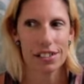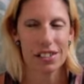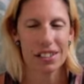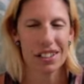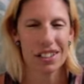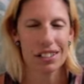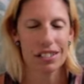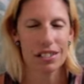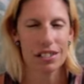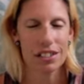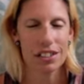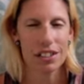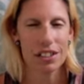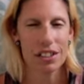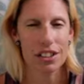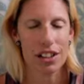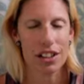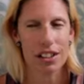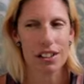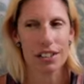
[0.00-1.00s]
I'm gonna really
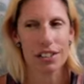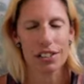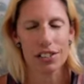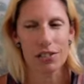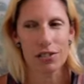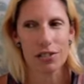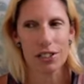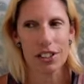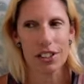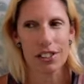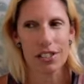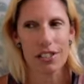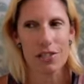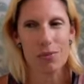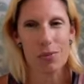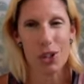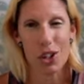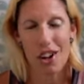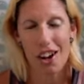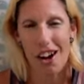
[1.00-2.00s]
try to do videos
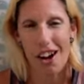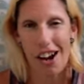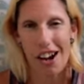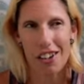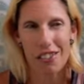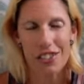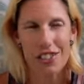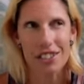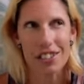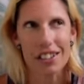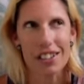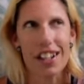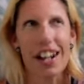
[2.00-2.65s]
more often.